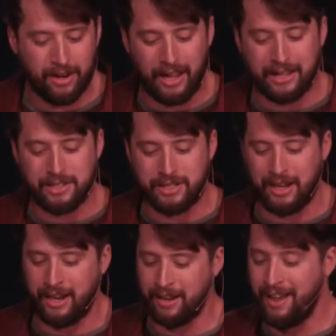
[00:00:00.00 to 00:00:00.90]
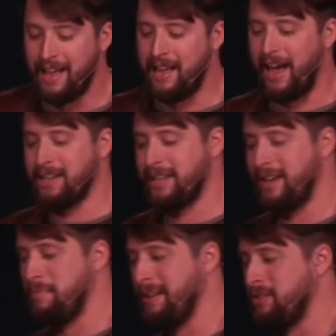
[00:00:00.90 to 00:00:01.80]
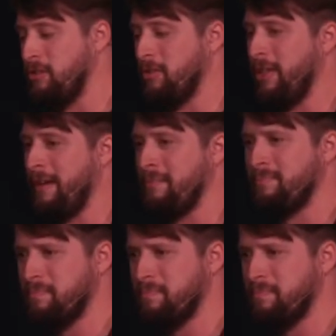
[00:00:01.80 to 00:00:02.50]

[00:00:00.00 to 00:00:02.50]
and seen as it had been told them.